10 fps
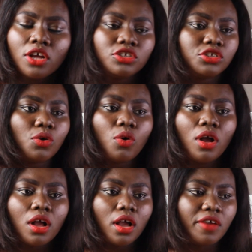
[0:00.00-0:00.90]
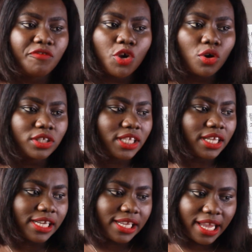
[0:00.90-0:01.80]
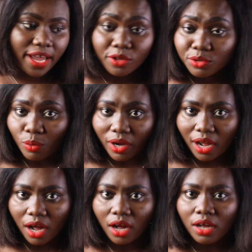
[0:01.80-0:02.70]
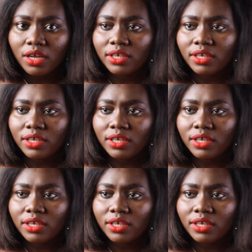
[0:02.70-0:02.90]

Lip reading: So if you're say like a health worker,